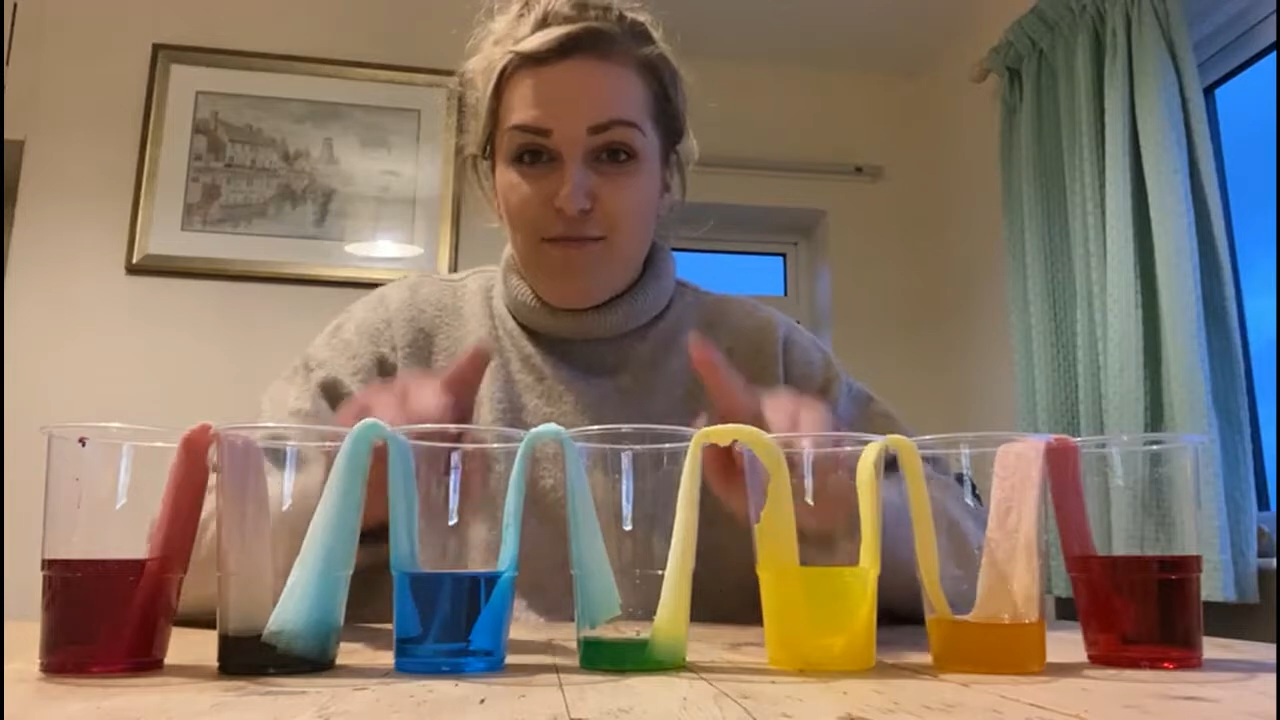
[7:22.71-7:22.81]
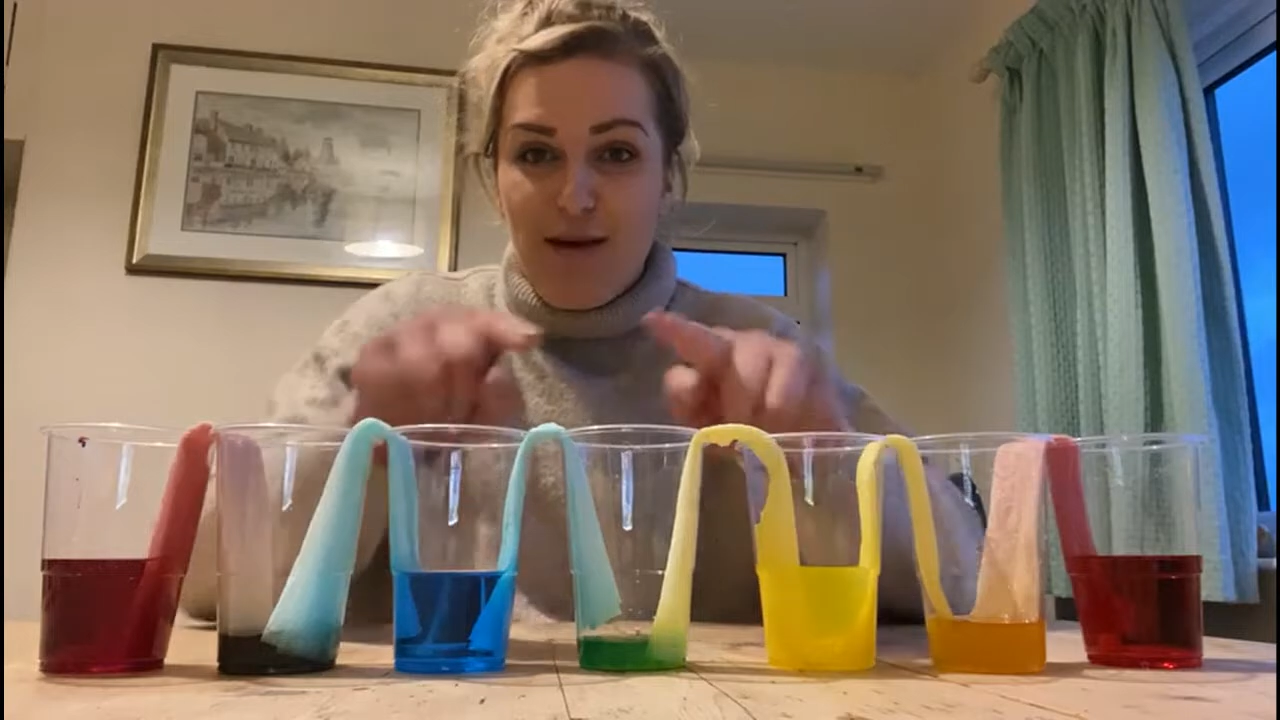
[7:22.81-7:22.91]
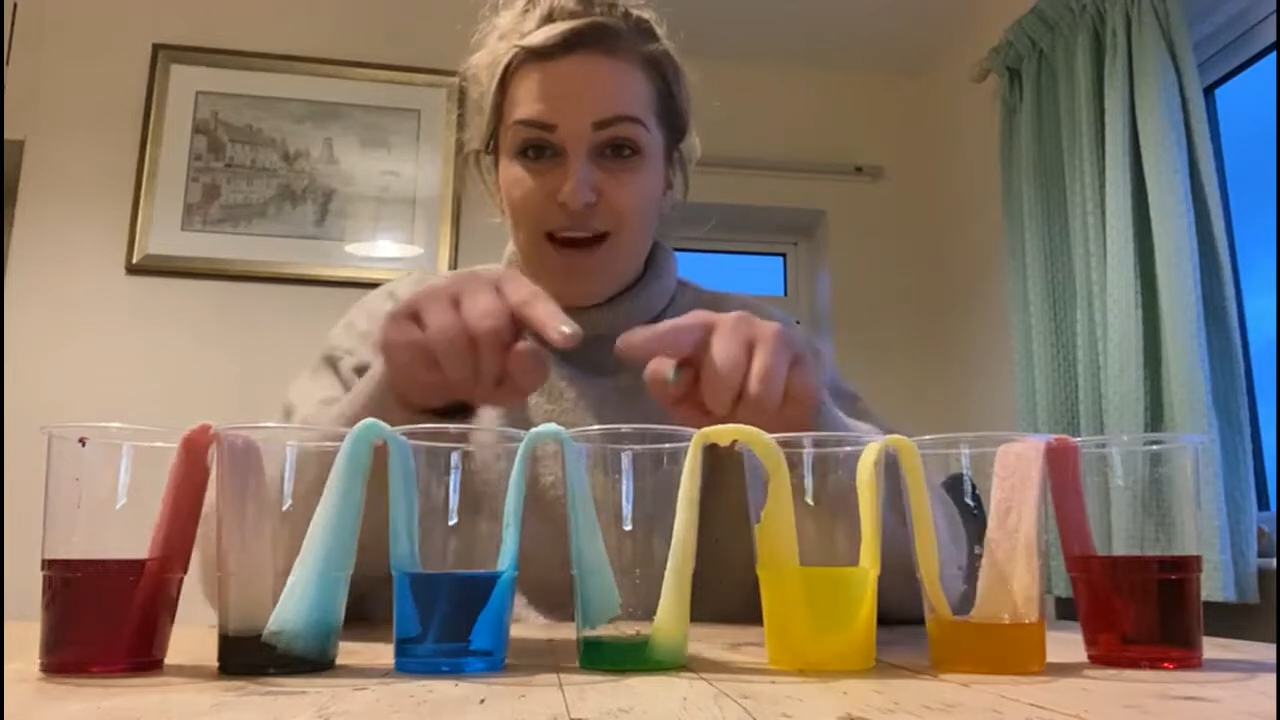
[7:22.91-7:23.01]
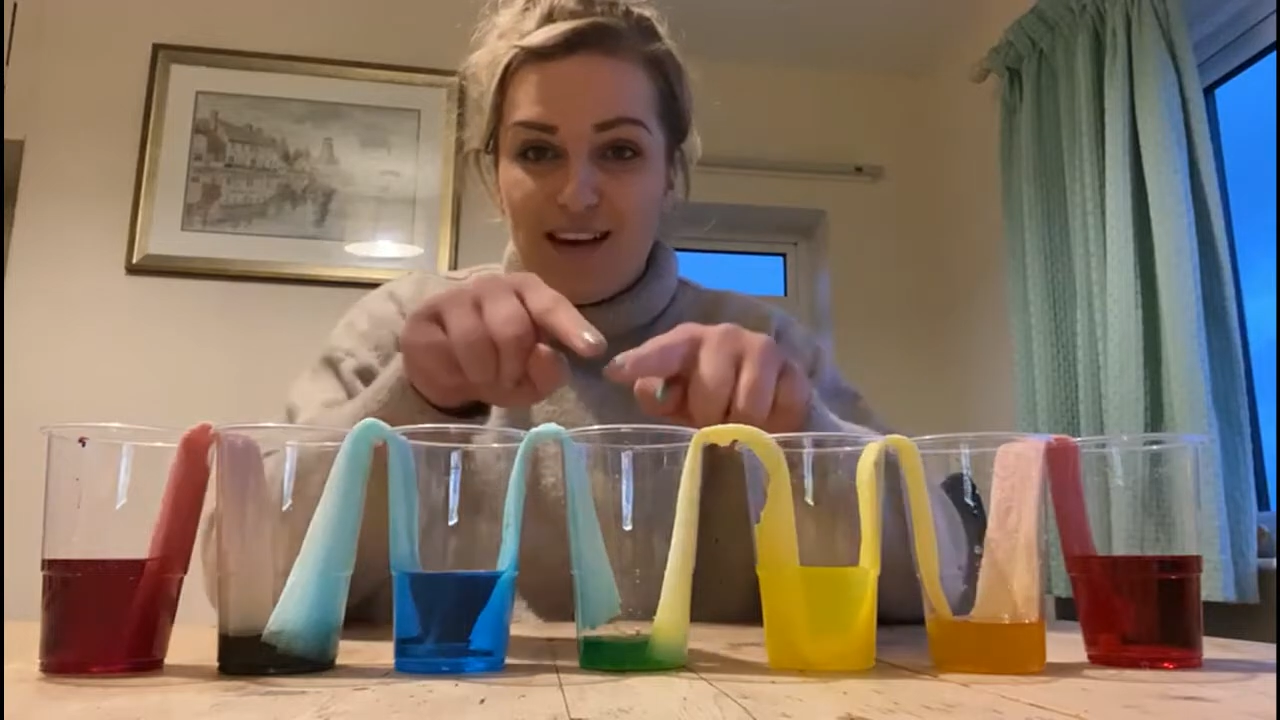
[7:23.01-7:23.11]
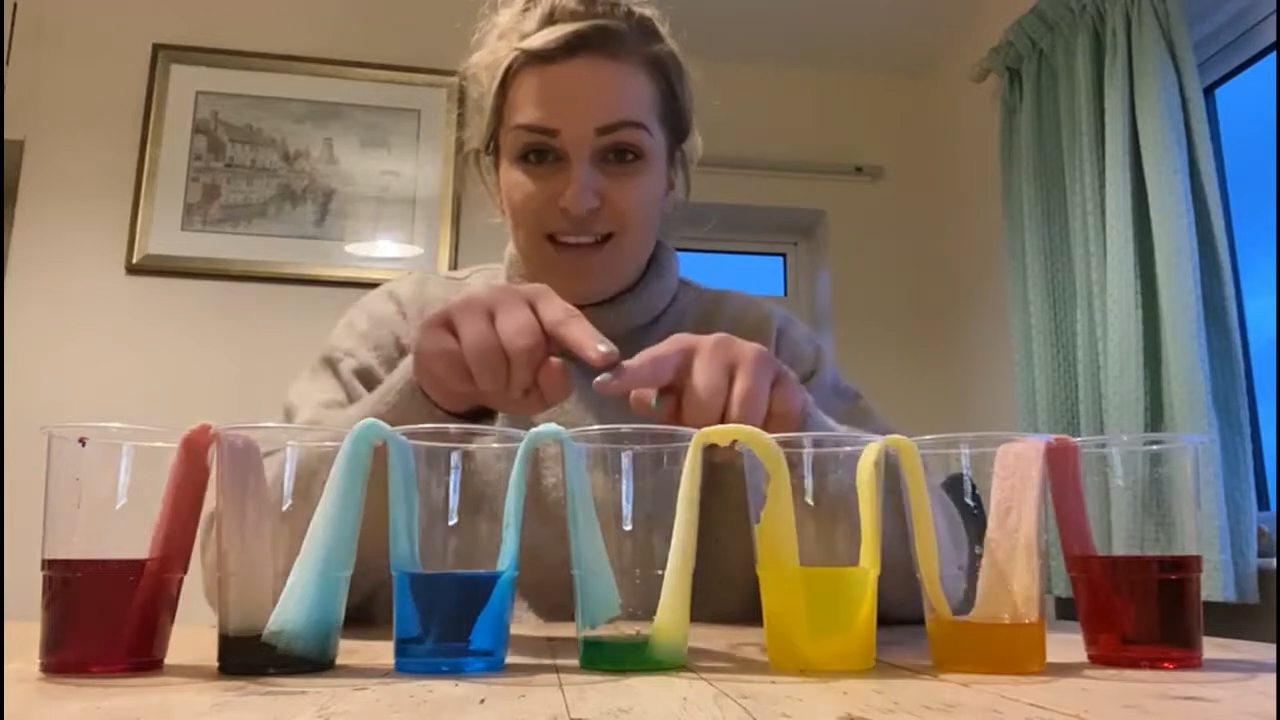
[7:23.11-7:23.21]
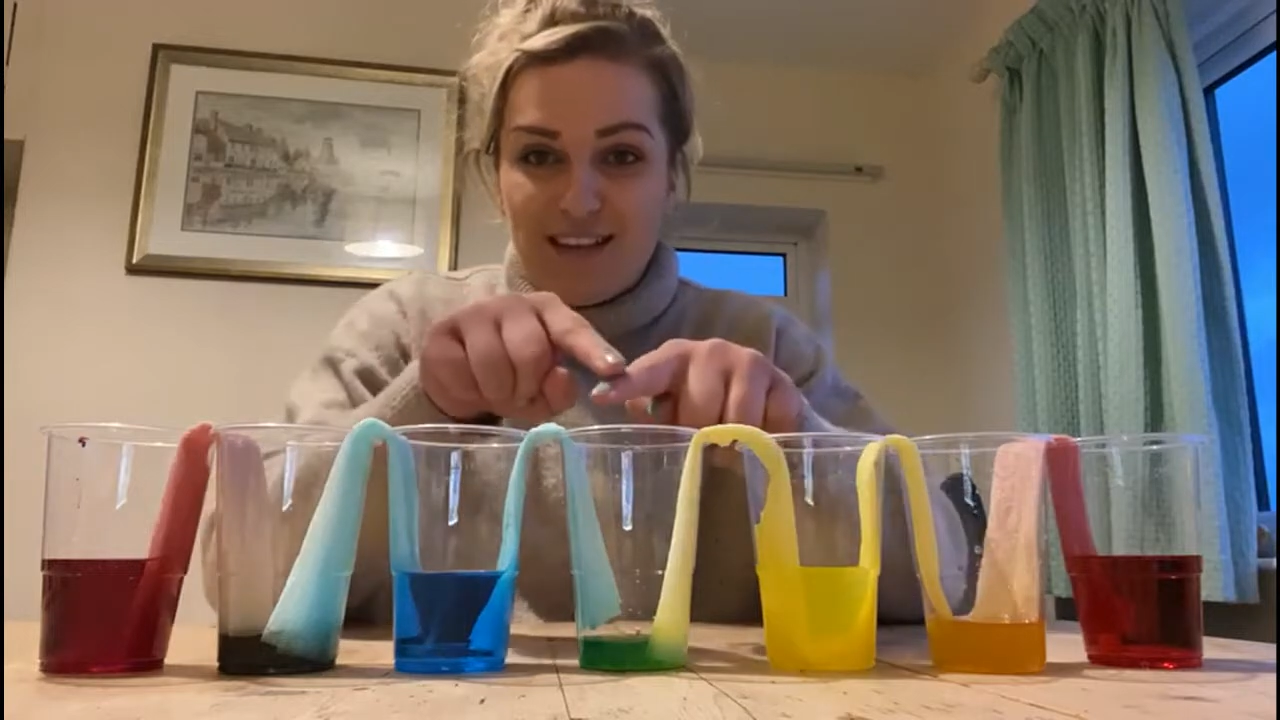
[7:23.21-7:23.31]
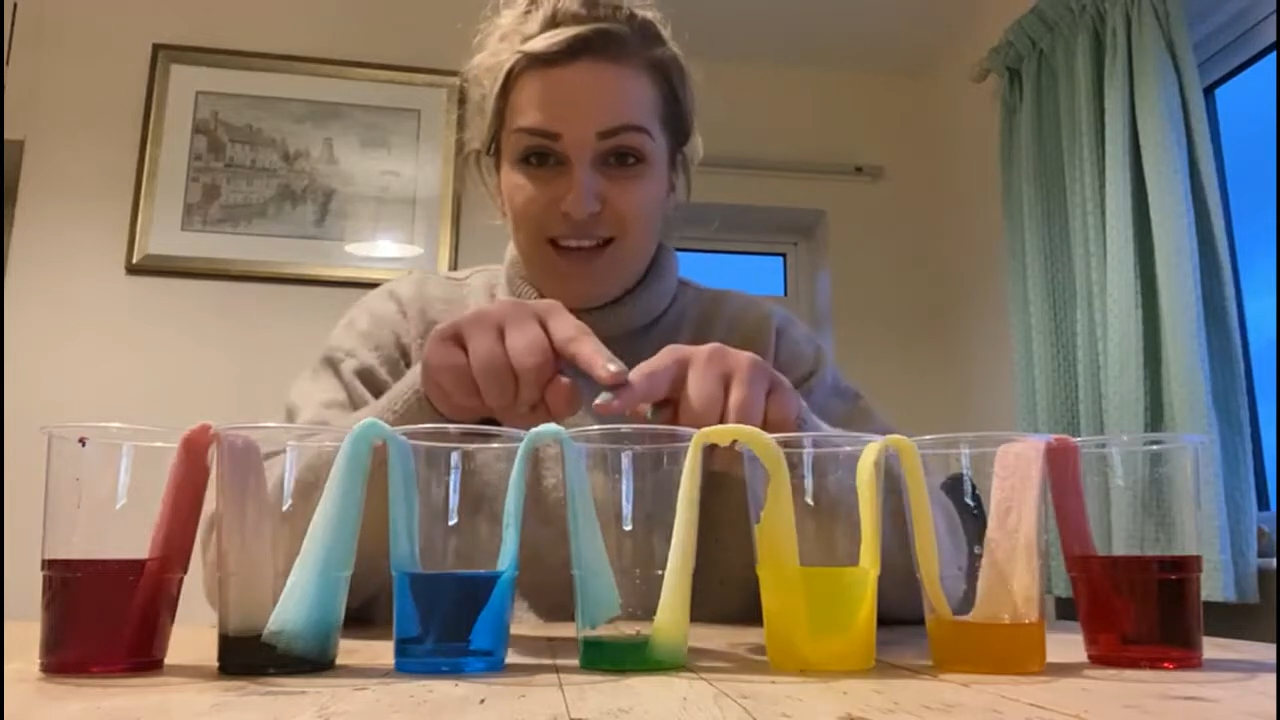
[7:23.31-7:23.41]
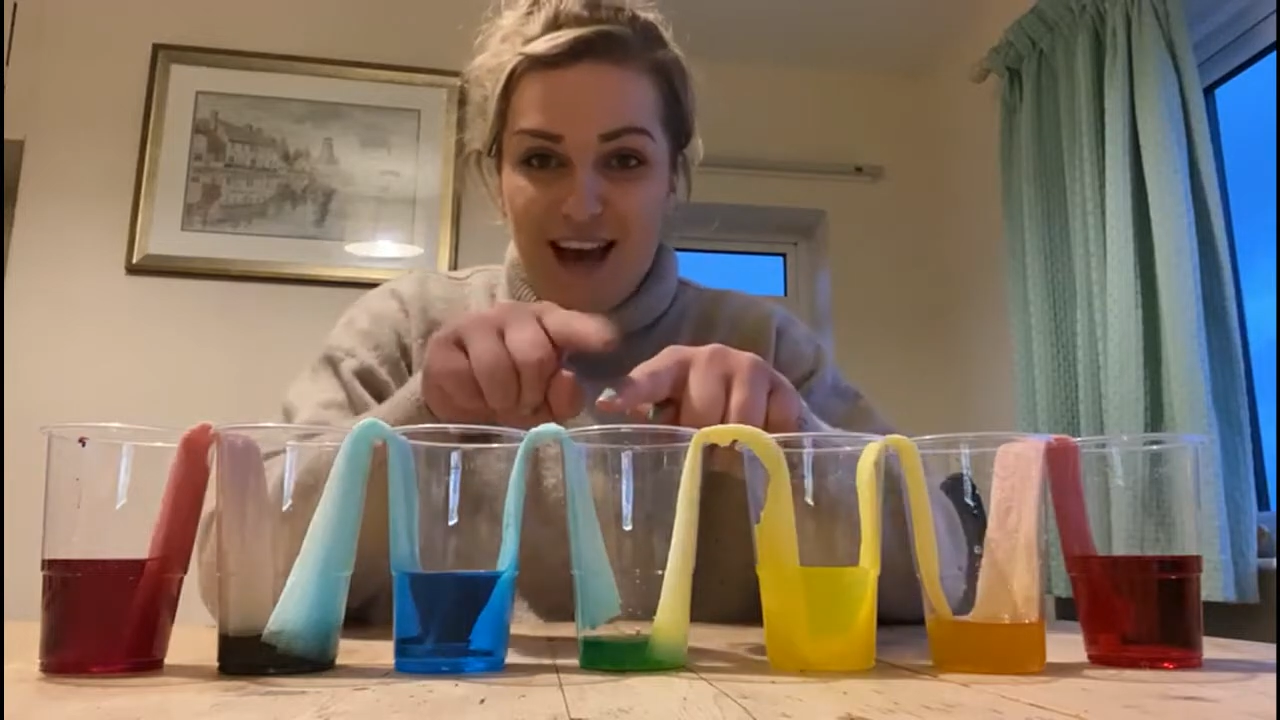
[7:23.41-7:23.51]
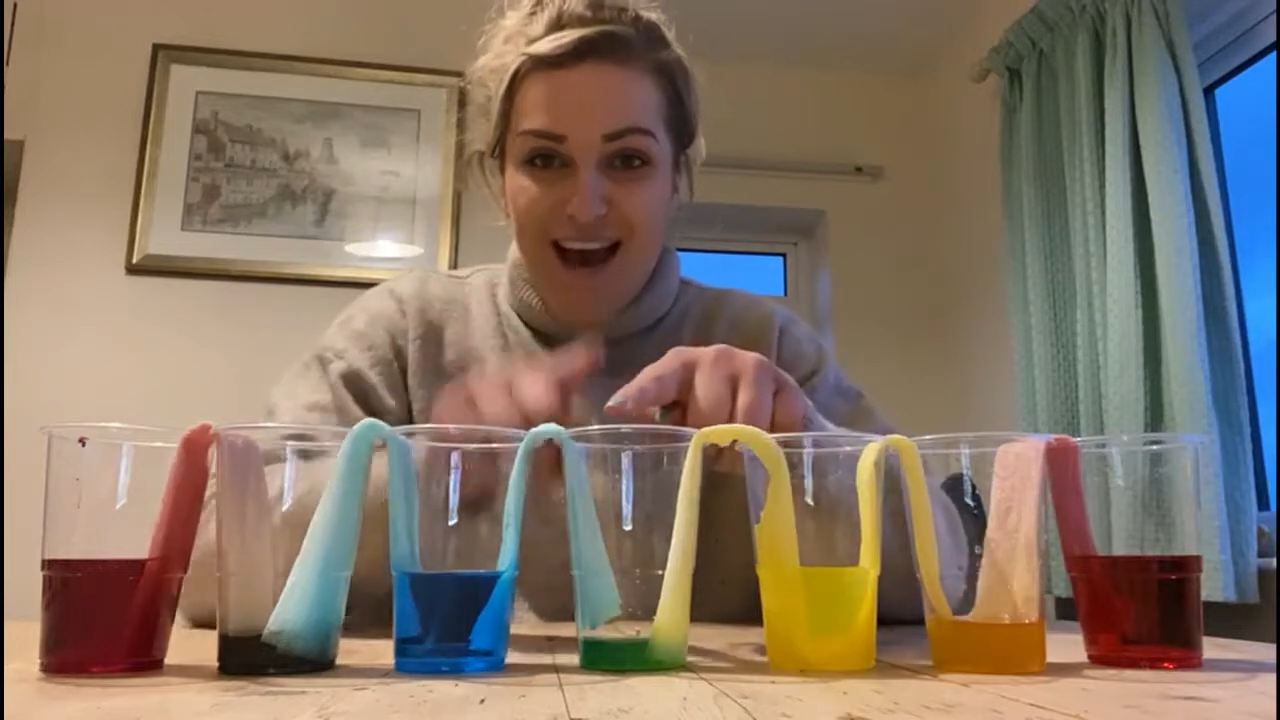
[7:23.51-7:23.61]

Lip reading: mixed,